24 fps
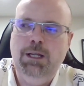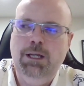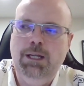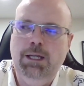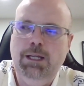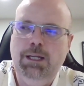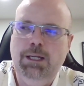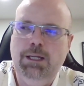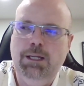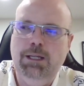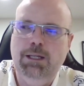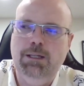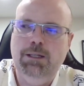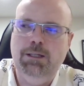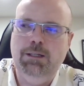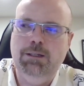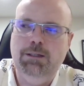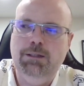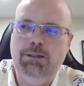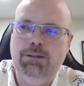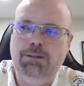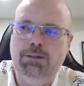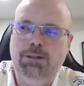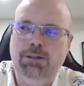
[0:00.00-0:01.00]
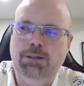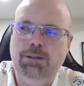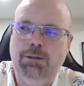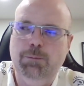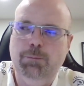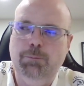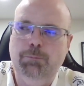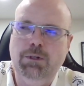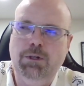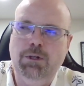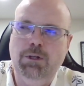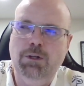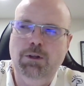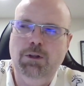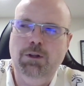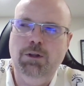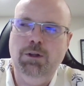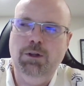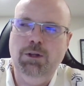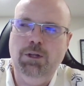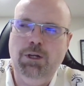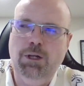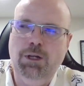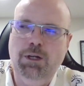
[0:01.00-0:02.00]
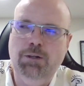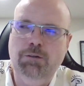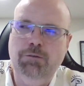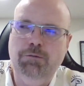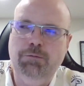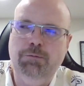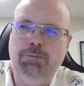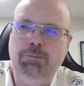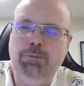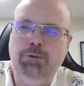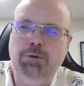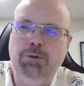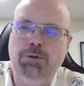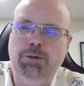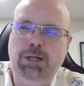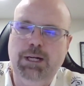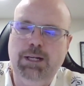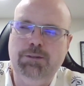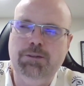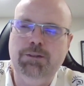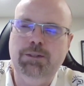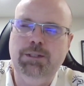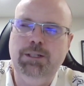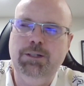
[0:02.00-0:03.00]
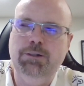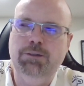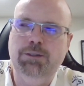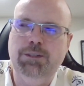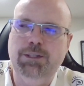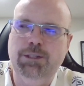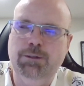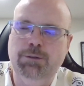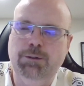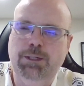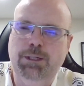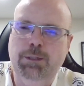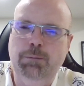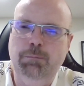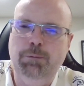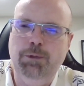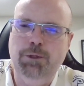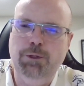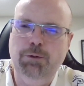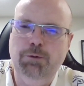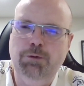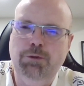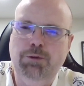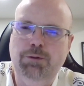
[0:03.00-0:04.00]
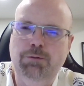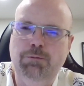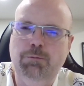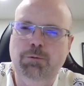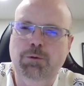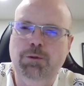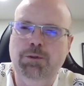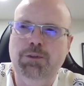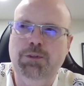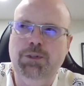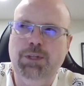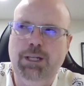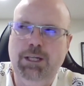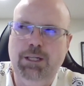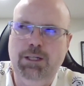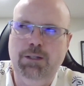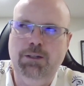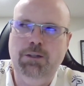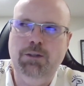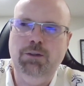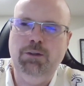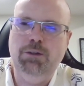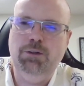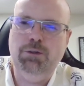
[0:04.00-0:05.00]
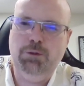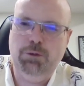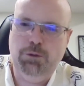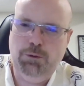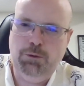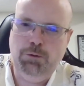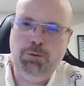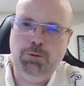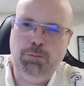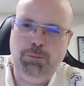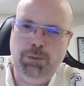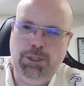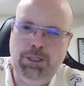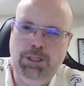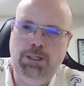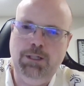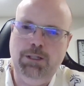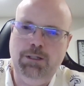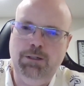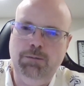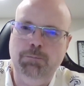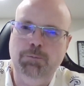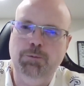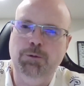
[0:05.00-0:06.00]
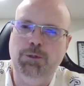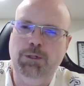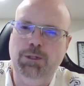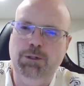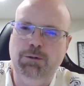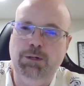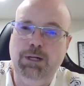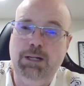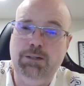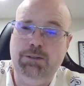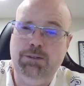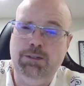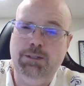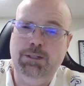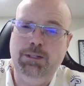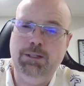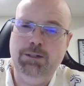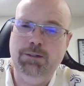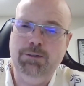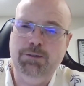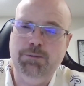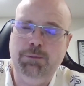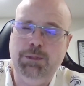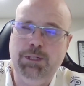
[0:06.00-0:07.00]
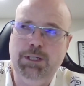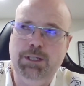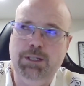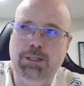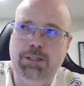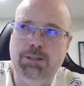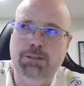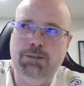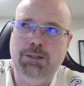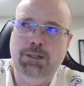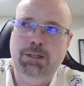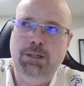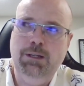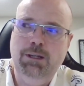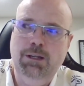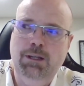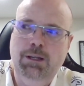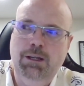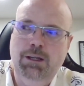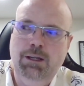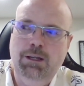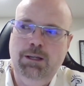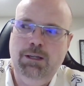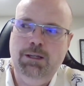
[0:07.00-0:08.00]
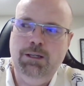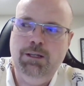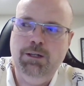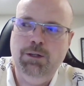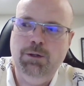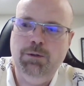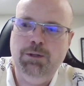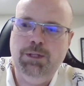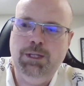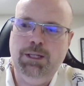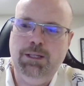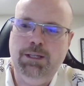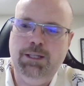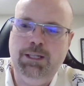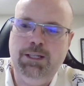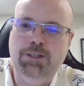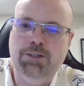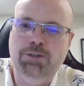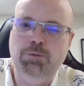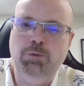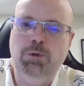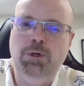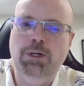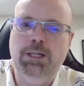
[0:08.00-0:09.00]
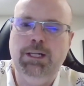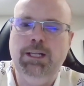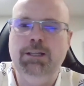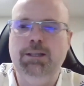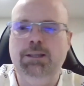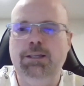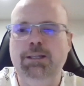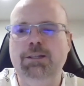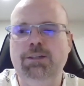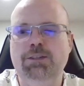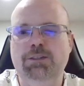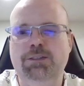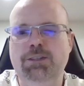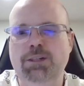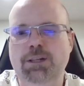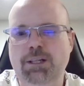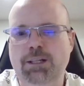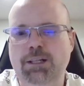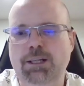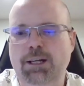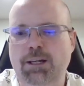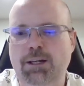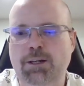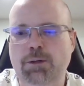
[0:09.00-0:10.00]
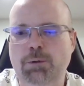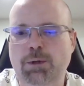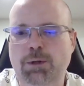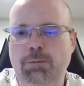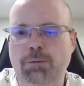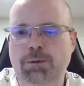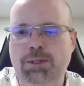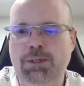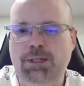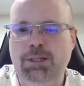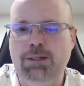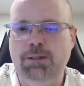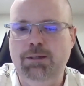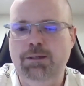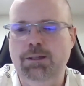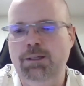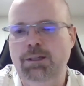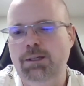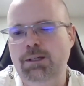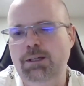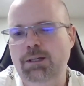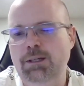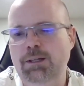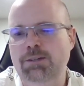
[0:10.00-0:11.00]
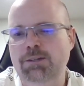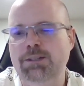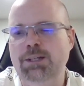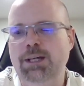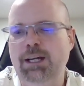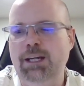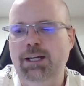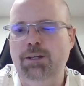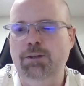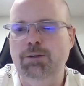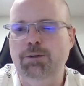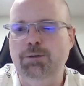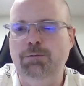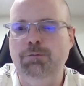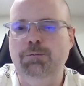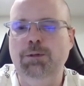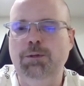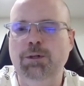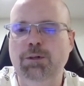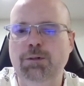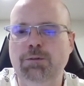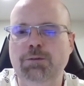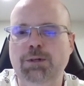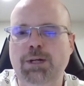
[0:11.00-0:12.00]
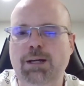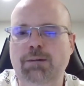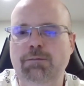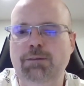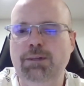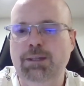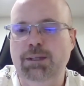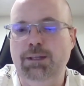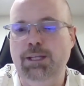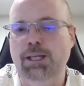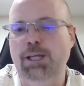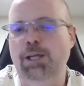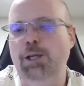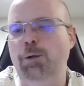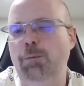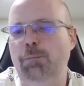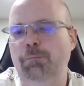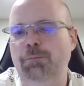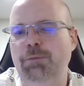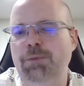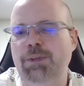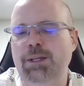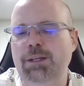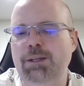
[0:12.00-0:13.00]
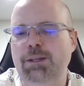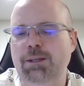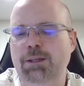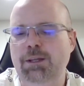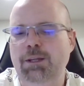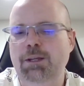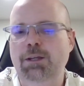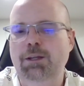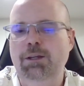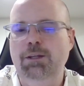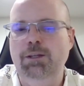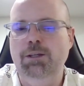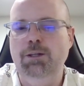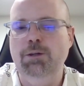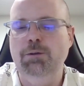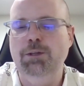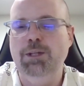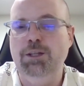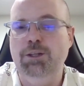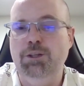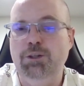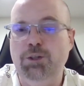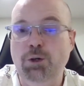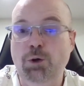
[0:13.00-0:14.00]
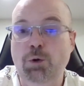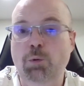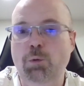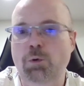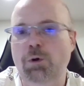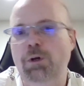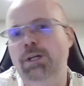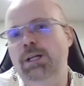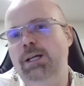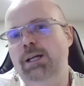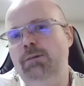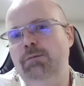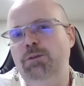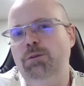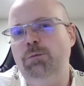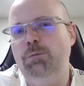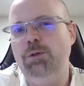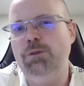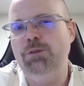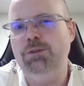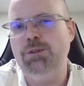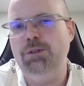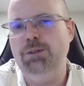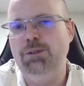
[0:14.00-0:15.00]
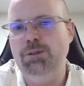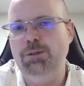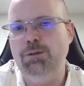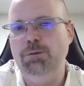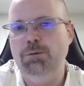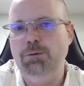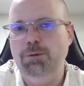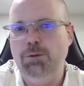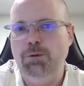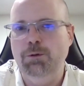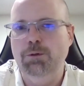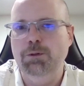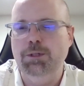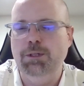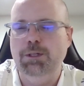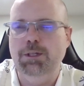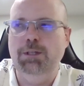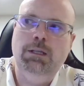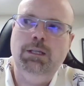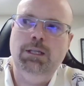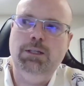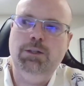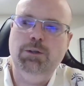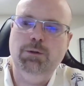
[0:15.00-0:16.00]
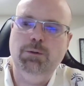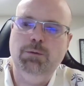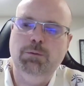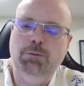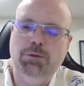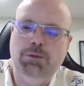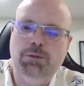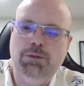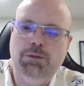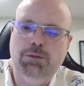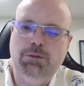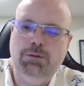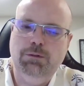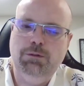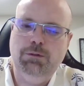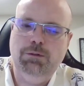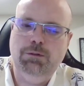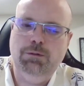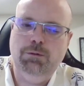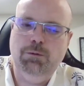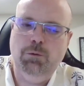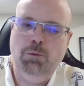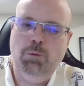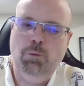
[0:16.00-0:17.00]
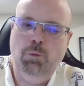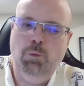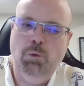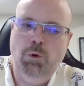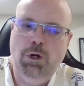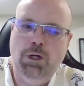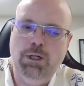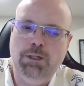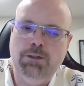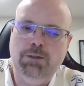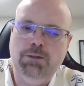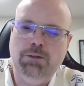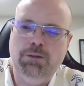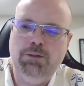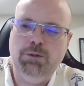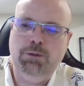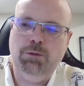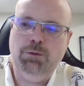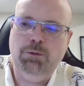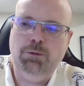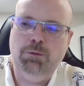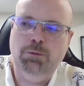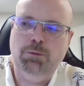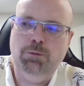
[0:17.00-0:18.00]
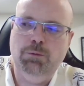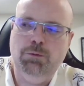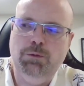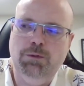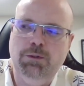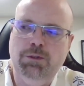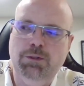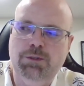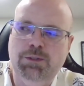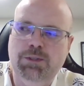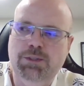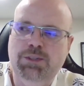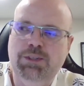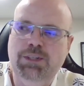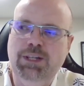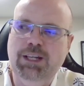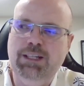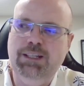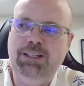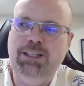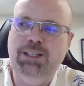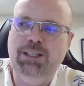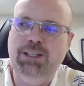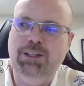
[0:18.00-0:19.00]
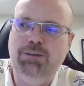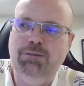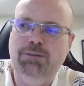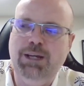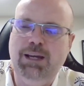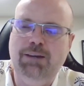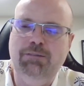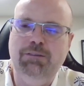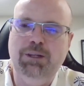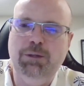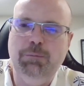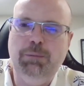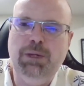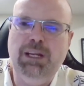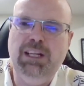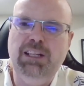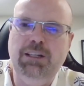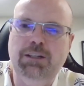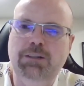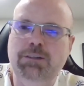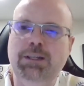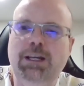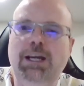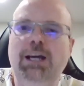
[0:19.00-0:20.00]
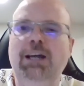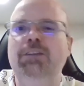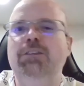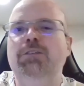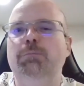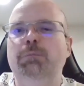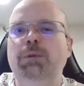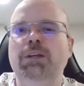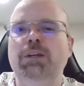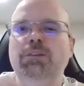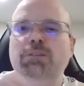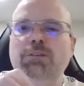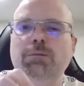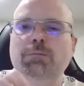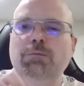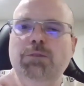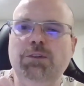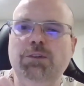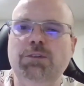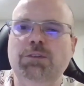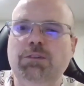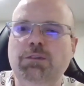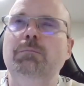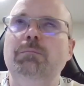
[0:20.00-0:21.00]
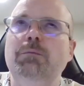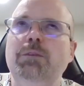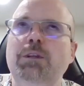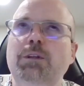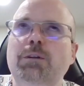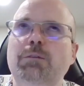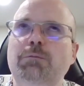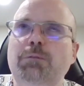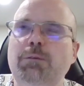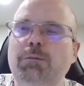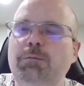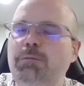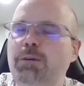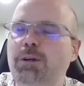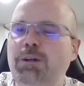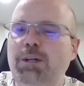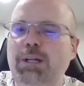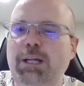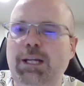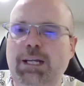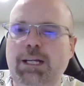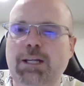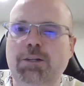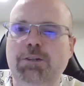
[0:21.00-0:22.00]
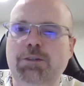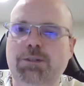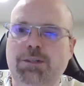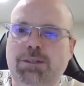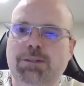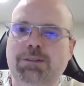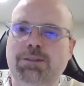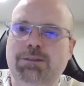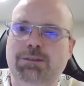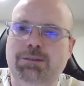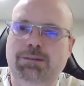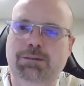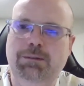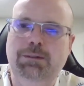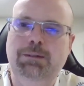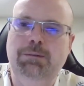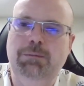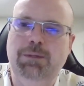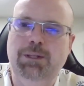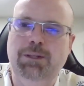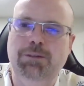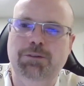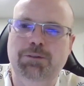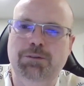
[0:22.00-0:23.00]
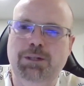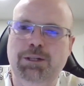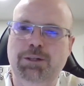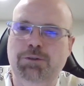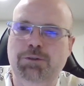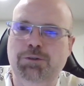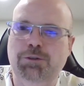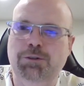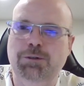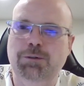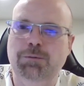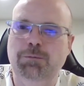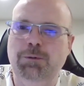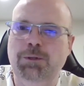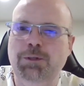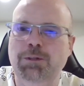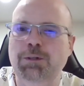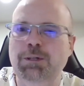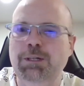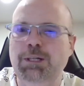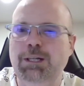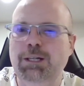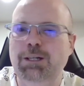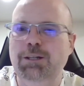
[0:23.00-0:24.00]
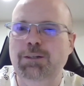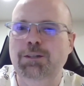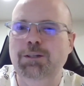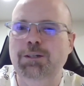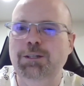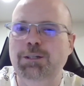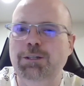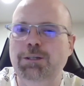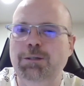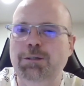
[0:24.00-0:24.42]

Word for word: And um, a lot of procrastinators that are implosive will tend to be precrastinators because you know they, they just want to get things done out of the way with the, the anxiety or the fear driving them that you know, they don't want to have too much to do or they, they don't want to just, just the idea of having a pending task makes them just, you know, feel very anxious because they're not sure when they're going to get it done.